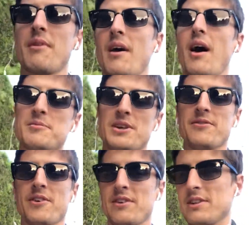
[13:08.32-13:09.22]
I'm saying
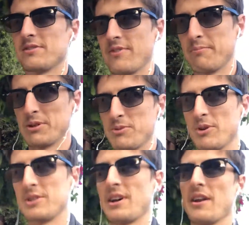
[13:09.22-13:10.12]
50 because it's much more
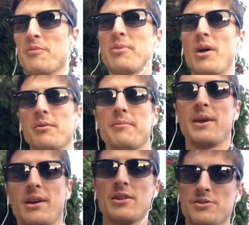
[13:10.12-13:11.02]
exciting. It'll probably
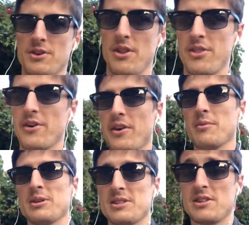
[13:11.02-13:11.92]
be closer to 30,
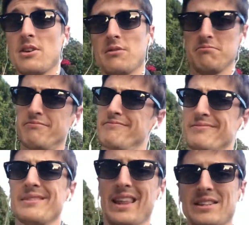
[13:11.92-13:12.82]
but still,
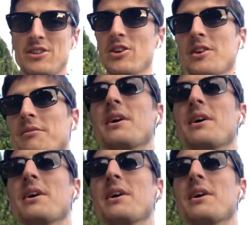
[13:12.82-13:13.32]
that's good.